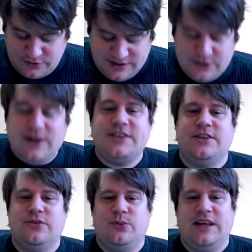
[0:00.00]
three
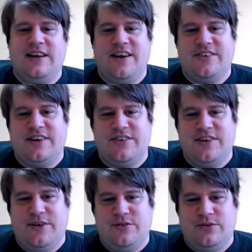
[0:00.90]
questions we can ask
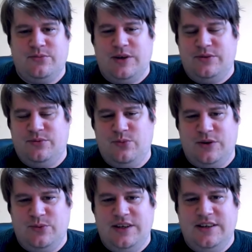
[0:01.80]
ourselves
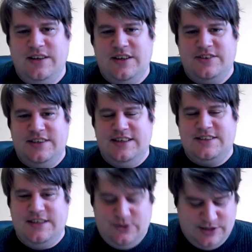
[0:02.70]
when we see
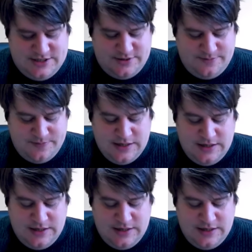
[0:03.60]
this equation.